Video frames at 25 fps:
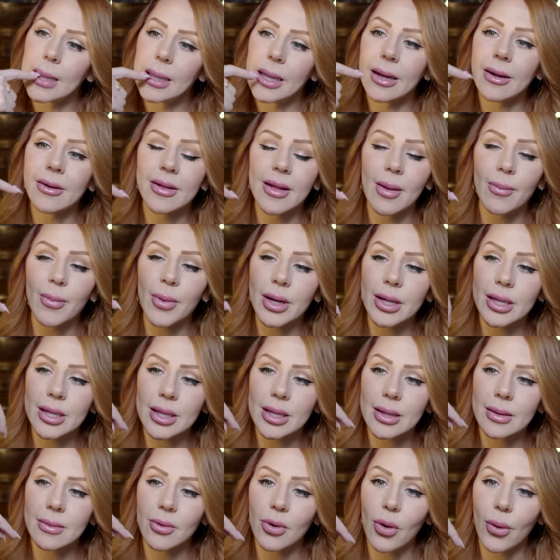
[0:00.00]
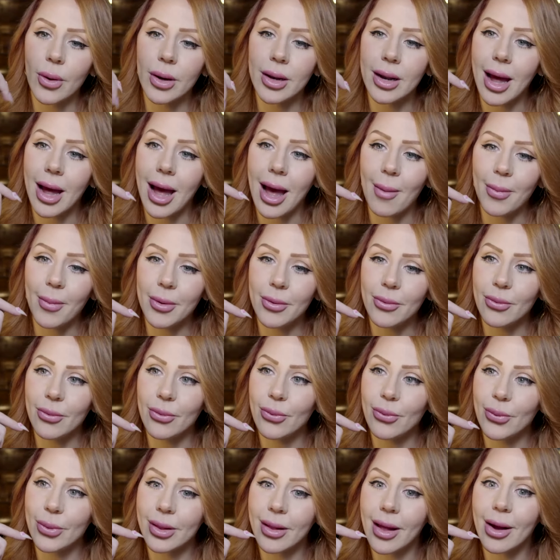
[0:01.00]
I think something is going to
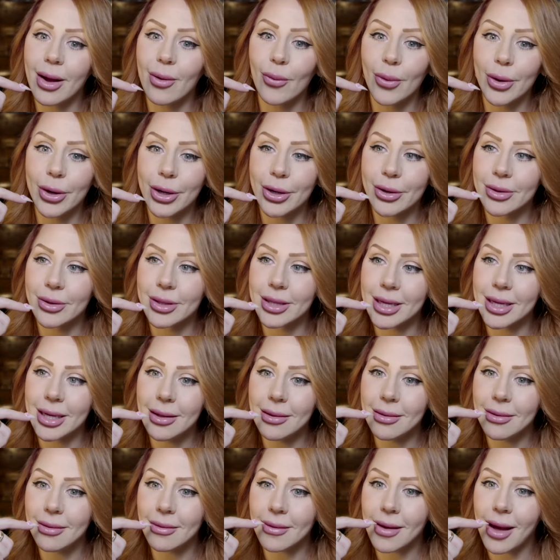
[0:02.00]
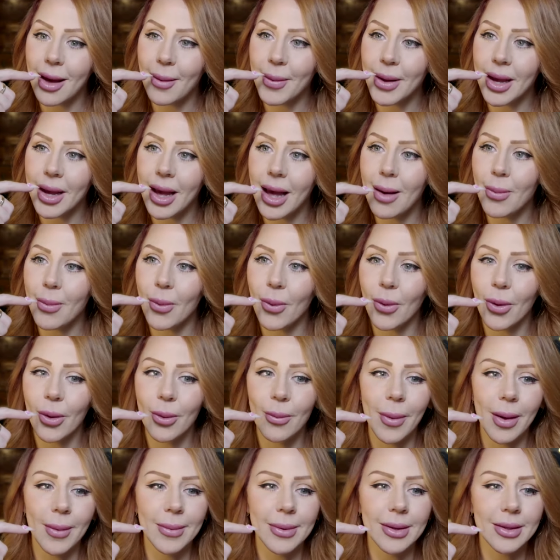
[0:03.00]
happen with like one of your teeth coming up,
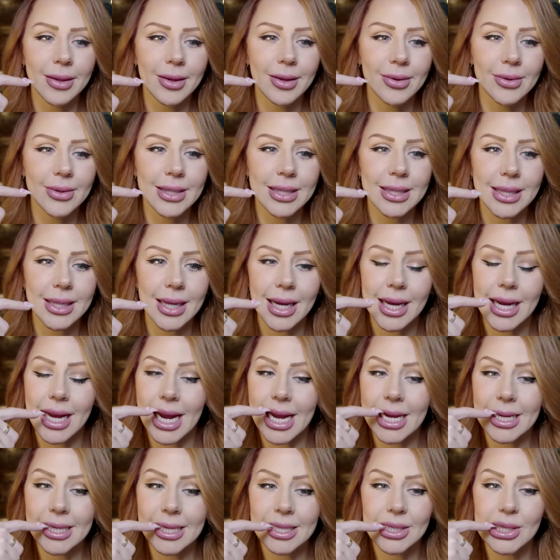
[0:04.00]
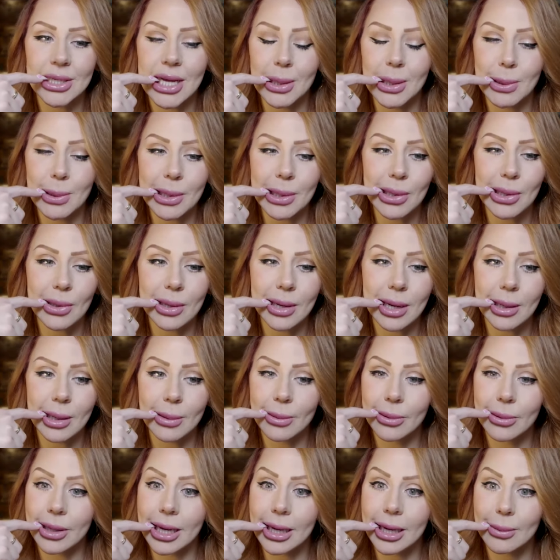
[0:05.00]
or maybe there's like, is there something going
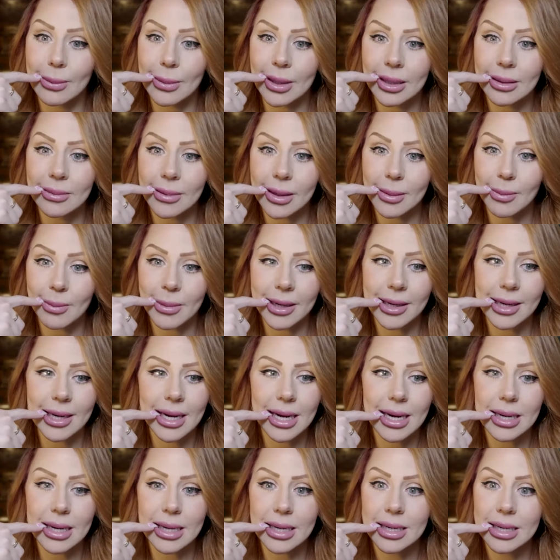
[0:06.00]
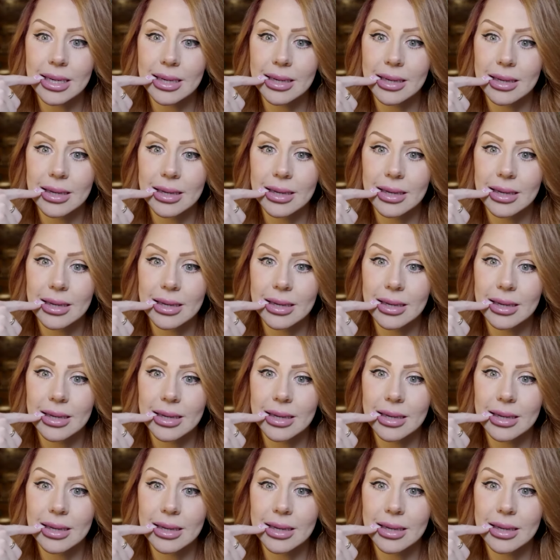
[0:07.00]
on with like one of them right now?